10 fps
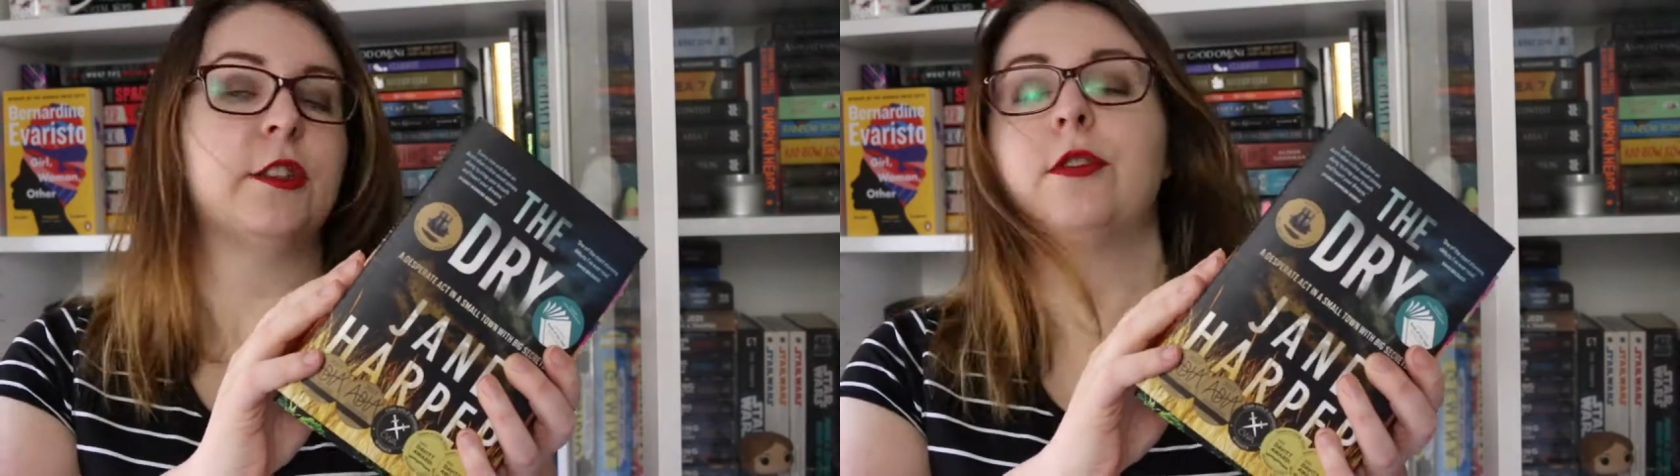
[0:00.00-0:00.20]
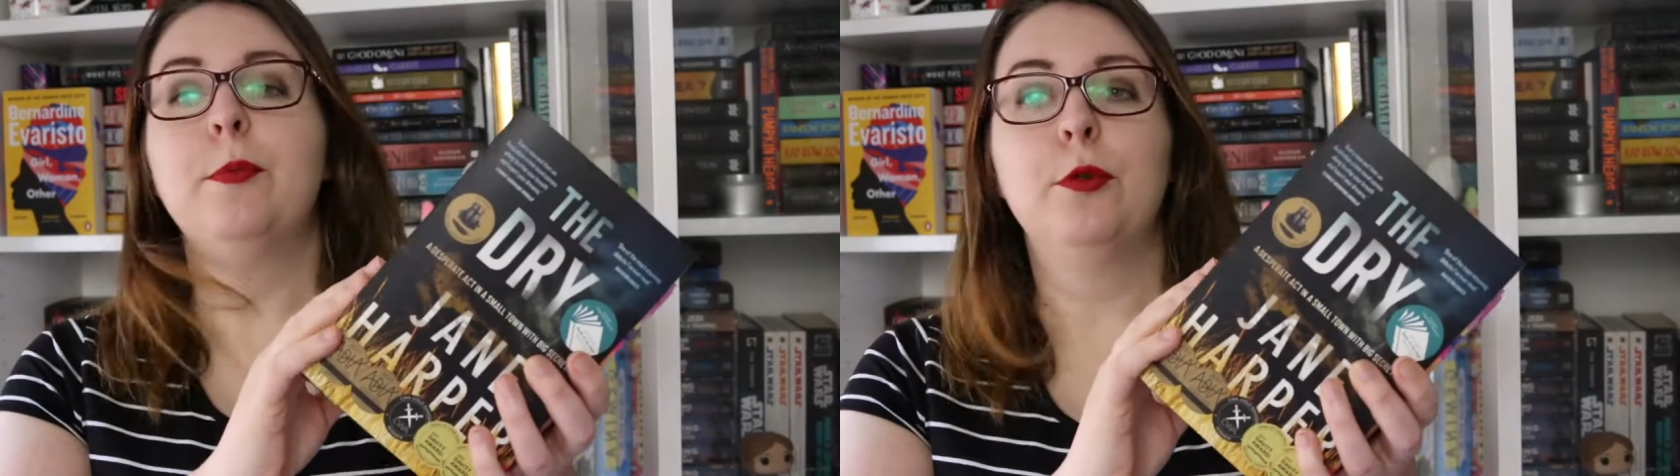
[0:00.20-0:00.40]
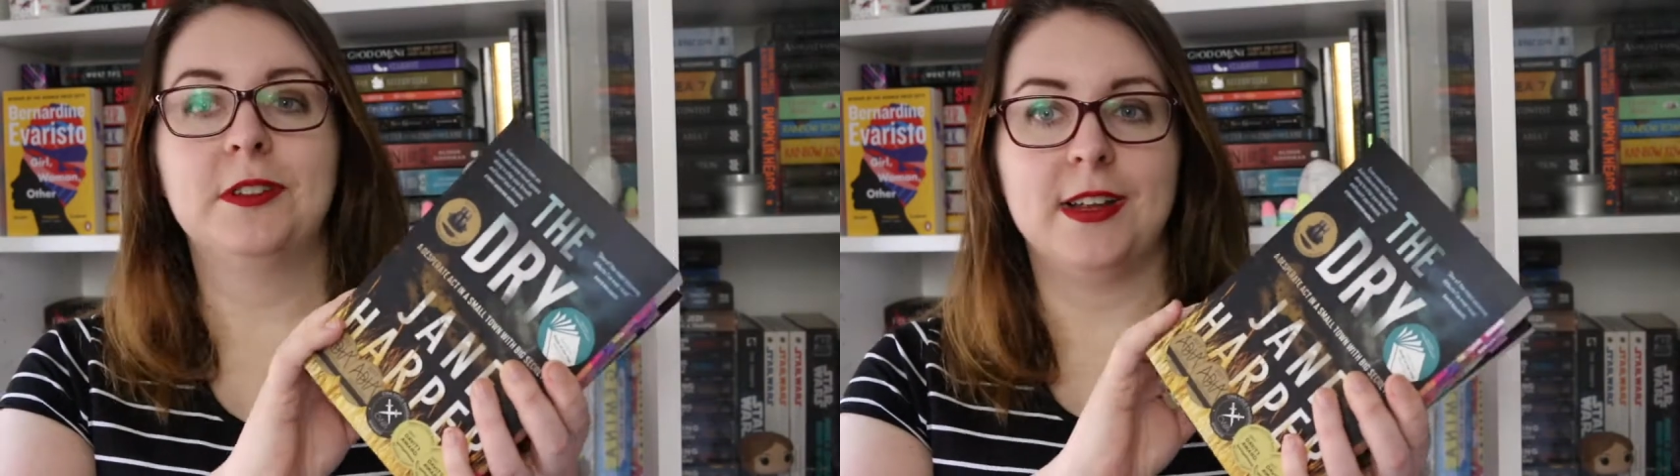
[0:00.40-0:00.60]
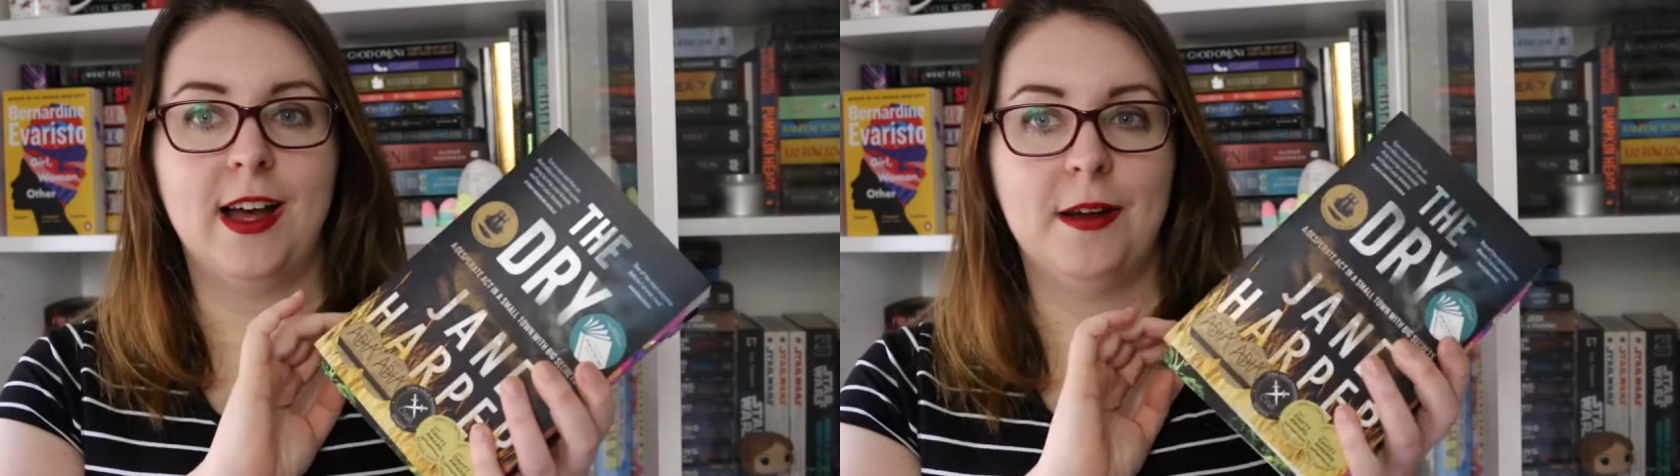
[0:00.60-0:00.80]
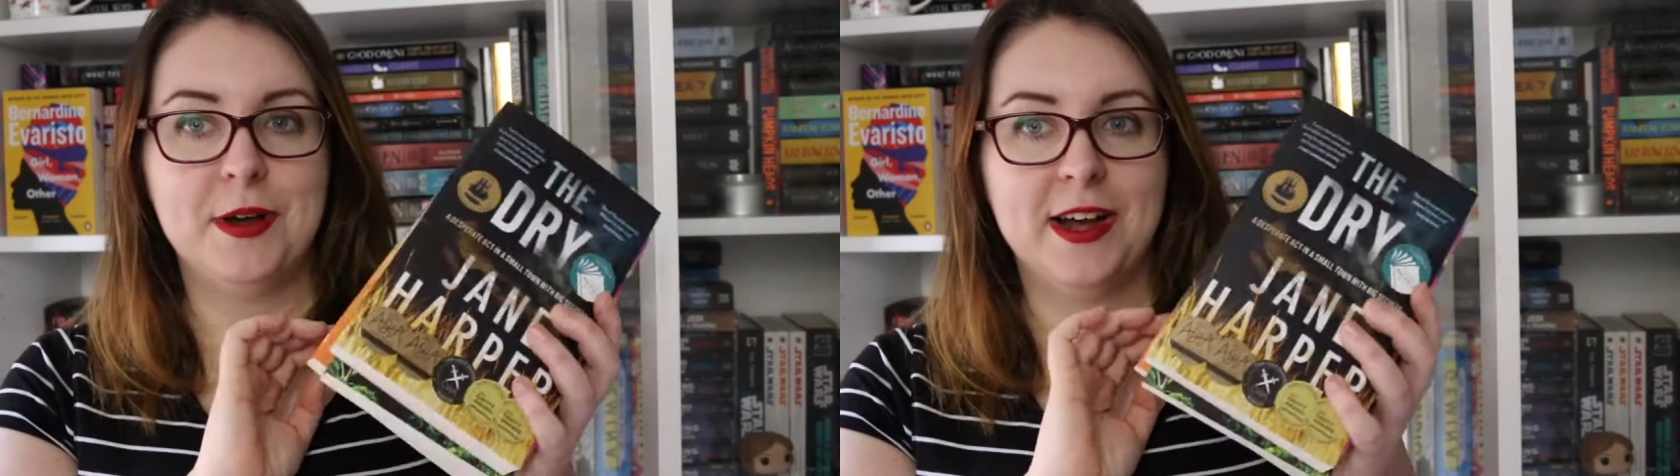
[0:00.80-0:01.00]
three books
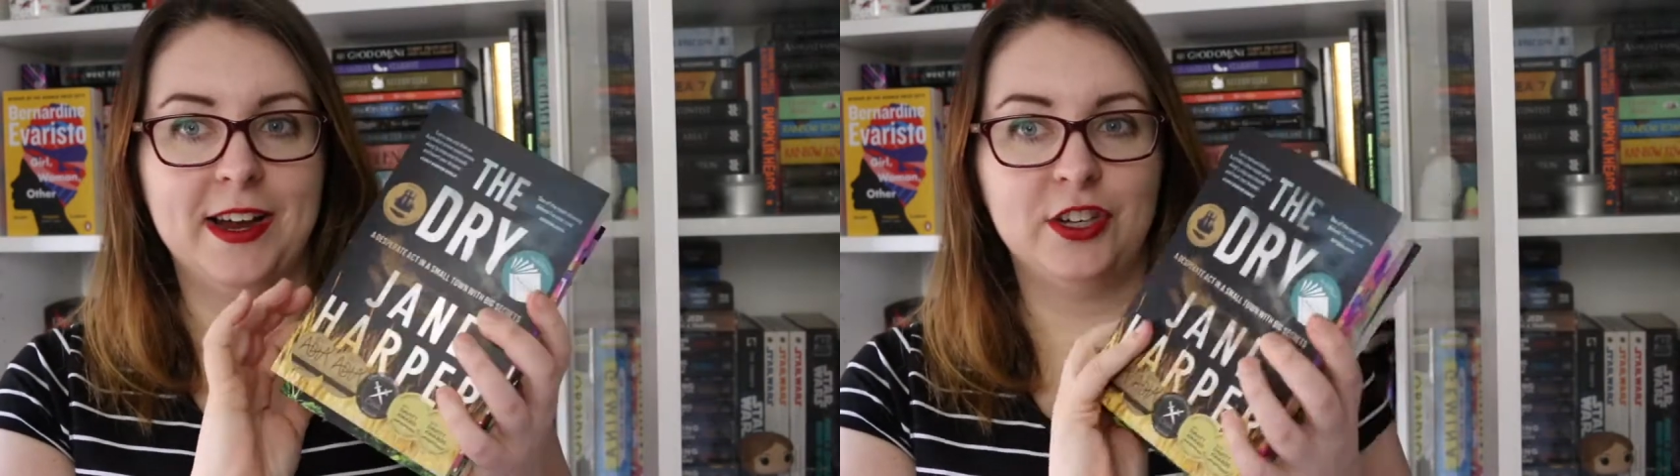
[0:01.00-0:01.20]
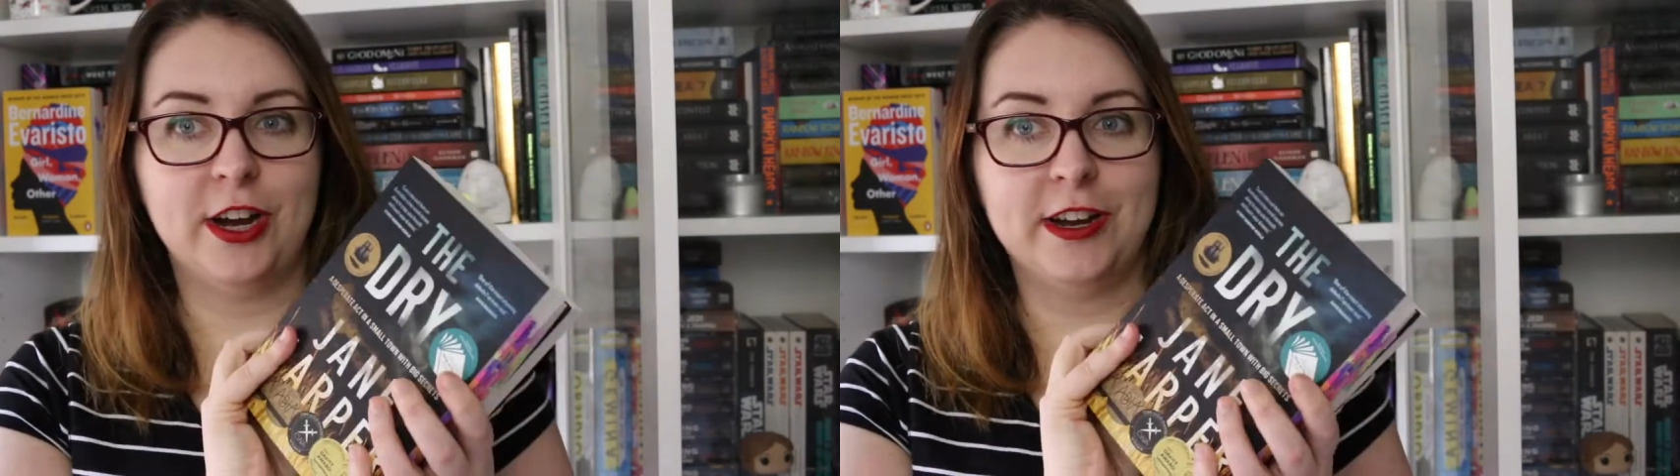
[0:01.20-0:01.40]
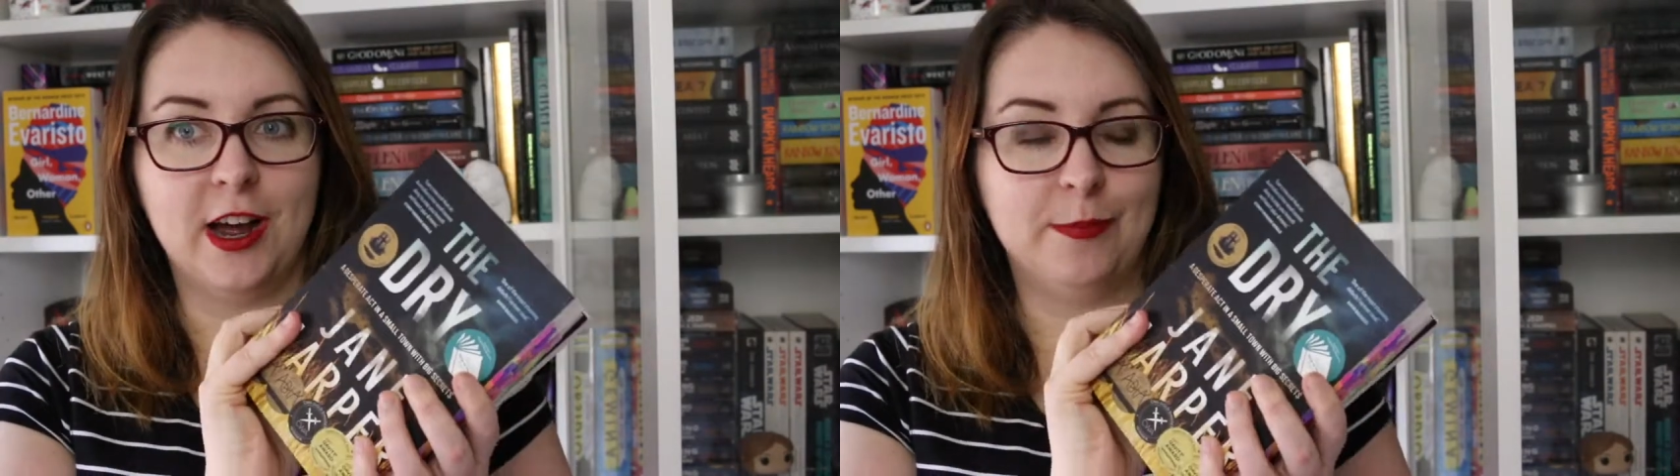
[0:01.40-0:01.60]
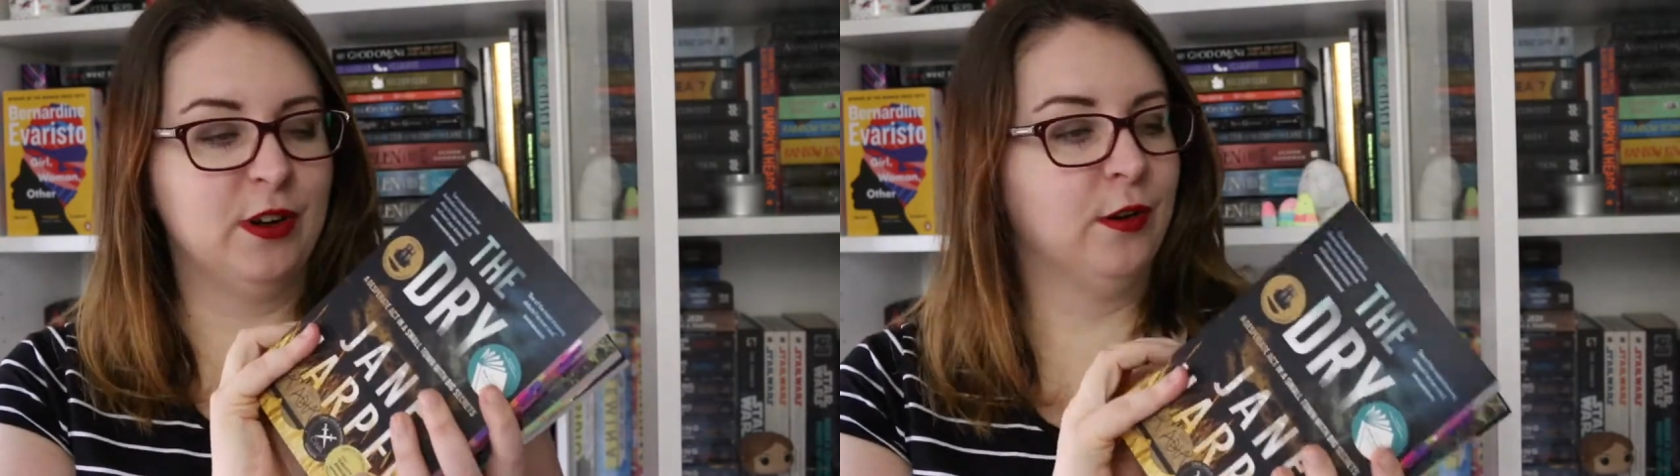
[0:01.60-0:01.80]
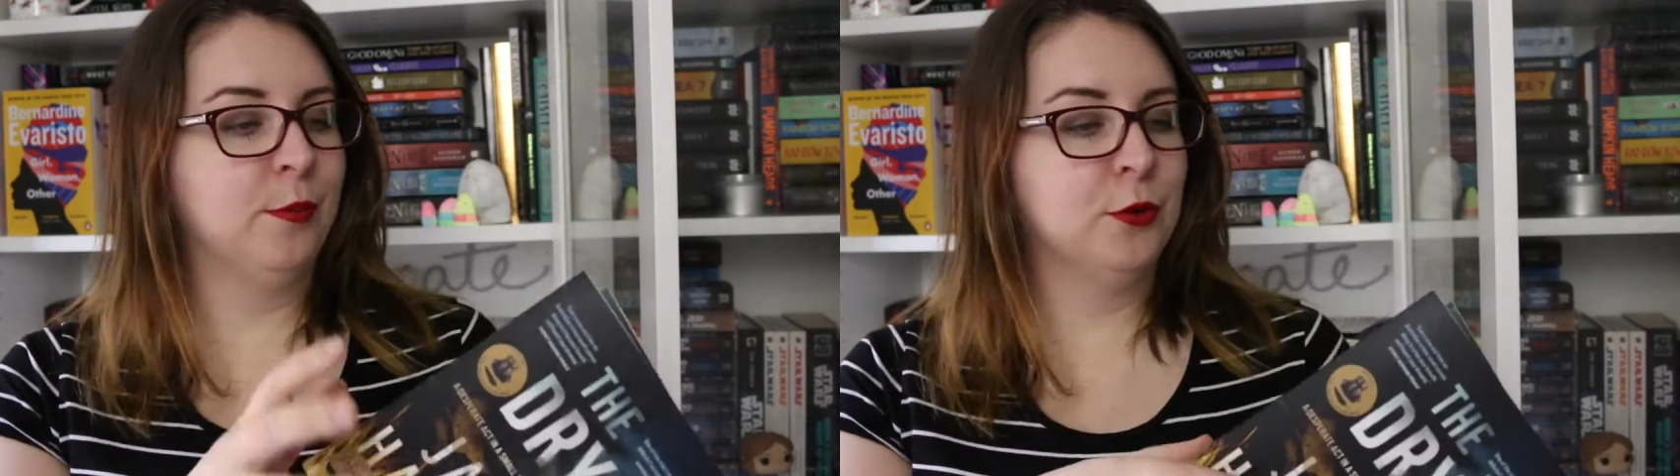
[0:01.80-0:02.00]
are my Jane
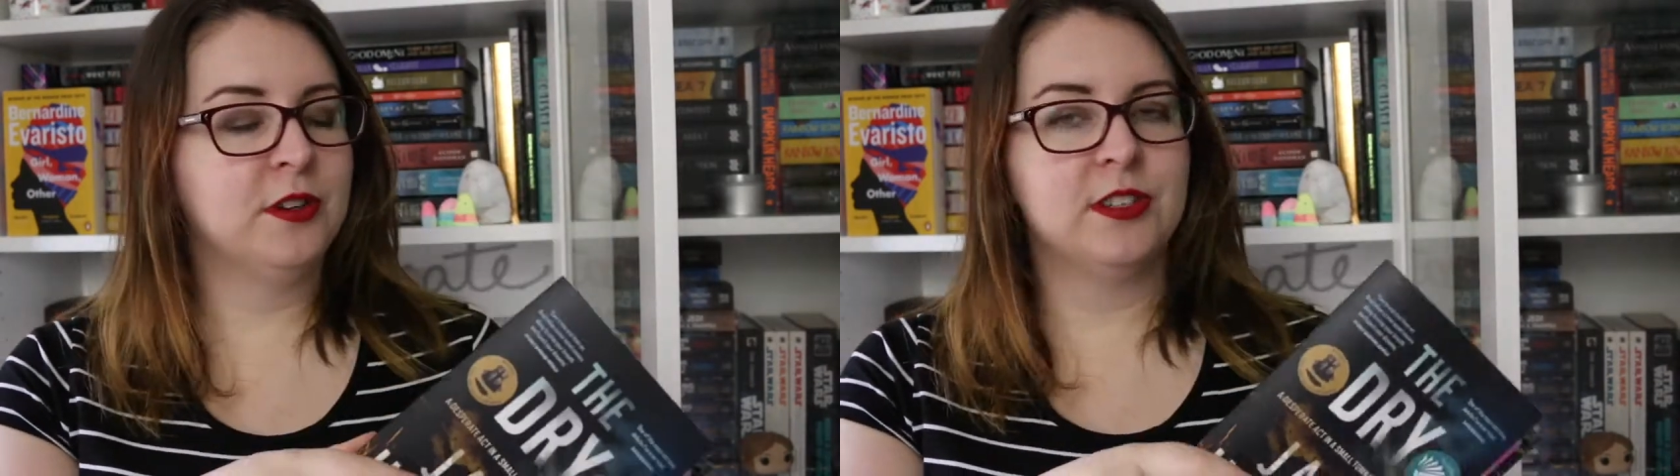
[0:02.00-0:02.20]
Harper books,